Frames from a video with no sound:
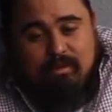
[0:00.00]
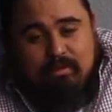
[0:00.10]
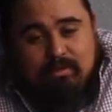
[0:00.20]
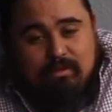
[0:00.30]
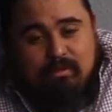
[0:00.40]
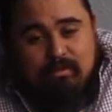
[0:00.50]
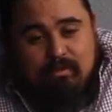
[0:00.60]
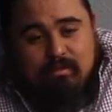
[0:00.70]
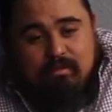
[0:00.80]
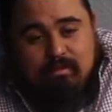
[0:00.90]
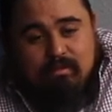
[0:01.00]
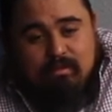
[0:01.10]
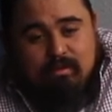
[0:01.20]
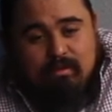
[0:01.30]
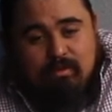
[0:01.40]
Interesting.
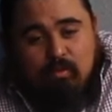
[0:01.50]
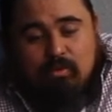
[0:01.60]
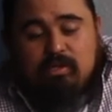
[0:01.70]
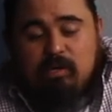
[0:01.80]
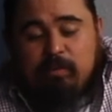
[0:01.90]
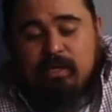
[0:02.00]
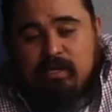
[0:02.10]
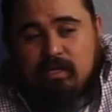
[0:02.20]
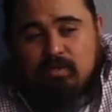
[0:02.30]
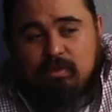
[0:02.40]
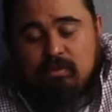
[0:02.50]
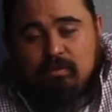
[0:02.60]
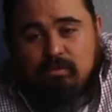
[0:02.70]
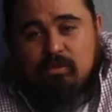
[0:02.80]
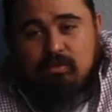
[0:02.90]
We'll talk about it next week.
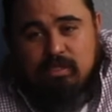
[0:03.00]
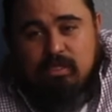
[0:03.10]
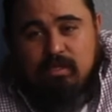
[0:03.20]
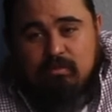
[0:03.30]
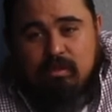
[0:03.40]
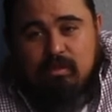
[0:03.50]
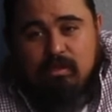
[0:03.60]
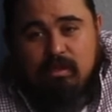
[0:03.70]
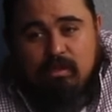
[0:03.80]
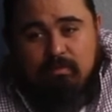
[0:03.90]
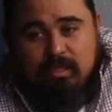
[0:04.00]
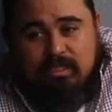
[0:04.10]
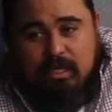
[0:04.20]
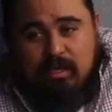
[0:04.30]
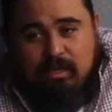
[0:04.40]
We'll address that, right?
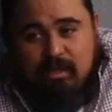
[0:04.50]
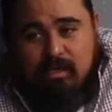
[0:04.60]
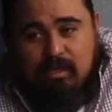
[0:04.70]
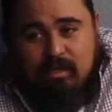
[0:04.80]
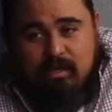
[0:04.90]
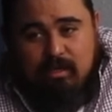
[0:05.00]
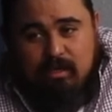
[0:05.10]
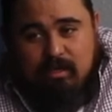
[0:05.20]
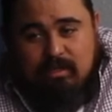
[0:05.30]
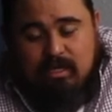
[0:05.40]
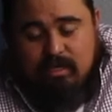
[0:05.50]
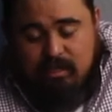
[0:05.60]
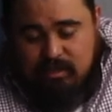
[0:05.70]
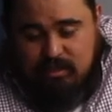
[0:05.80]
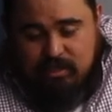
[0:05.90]
Because I think it's kind of
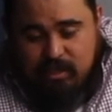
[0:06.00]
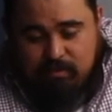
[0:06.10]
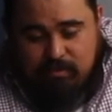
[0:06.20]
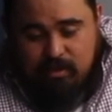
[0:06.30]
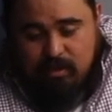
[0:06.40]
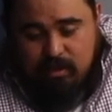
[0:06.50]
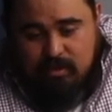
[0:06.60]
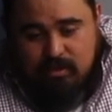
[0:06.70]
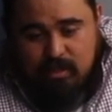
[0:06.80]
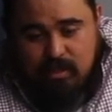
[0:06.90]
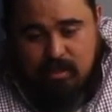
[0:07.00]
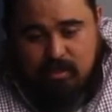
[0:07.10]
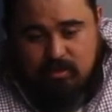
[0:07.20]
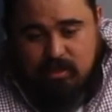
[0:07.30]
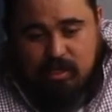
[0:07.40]
like the same thing.
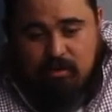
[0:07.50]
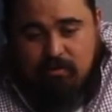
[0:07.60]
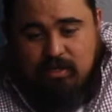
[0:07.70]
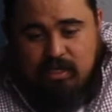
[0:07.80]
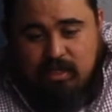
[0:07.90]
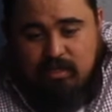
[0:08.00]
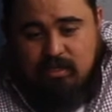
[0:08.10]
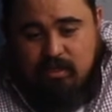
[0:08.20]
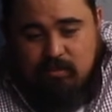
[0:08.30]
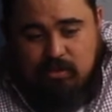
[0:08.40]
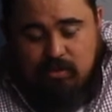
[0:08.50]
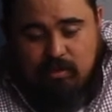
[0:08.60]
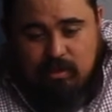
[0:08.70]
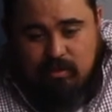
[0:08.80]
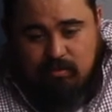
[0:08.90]
There's an era of silence, and I'm sure a
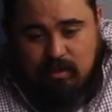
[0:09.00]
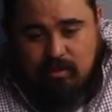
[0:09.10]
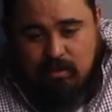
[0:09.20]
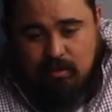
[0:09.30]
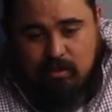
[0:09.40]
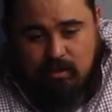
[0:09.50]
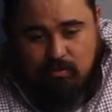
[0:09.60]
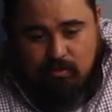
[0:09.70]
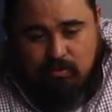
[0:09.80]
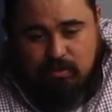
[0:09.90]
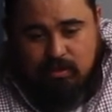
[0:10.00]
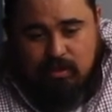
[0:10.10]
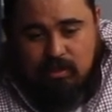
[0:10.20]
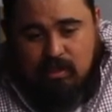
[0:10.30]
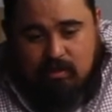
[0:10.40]
lot of like the Hebrews and
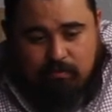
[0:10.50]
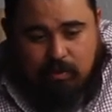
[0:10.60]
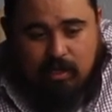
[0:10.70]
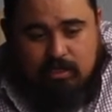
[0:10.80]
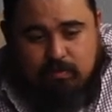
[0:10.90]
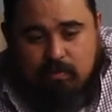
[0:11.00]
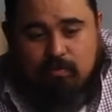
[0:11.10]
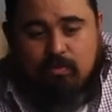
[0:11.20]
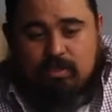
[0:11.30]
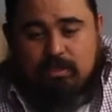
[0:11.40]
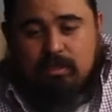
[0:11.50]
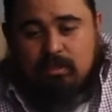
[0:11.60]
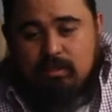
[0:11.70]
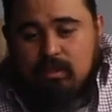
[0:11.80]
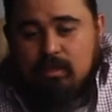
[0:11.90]
a lot of God's people were
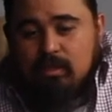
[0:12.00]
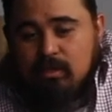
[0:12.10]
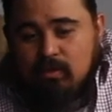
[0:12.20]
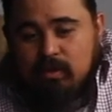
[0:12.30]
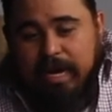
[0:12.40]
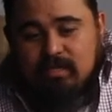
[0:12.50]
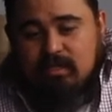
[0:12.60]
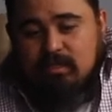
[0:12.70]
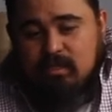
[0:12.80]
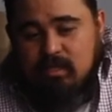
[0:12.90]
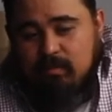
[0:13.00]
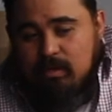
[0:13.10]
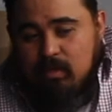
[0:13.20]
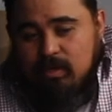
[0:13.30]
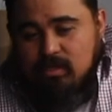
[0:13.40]
saying, or asking the same
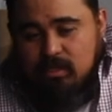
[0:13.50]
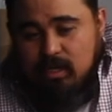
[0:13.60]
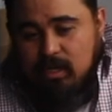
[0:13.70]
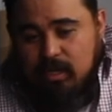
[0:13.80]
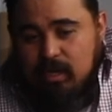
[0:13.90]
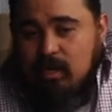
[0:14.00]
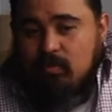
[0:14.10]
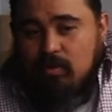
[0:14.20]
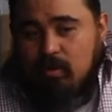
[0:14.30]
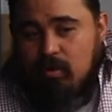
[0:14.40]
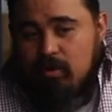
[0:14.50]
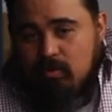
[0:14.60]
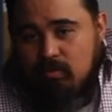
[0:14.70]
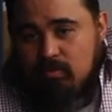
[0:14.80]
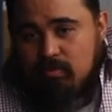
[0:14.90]
question, like, God, where are you?